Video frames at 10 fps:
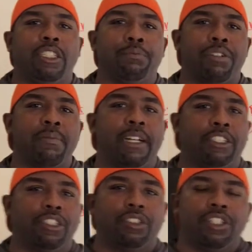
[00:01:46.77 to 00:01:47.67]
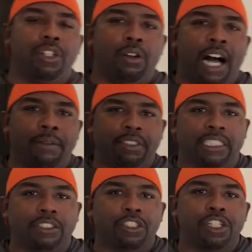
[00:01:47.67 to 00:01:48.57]
pretty much is,
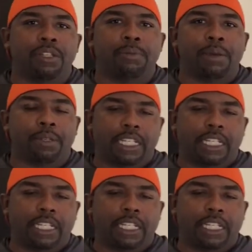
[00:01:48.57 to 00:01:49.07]
obviously it's good to be able to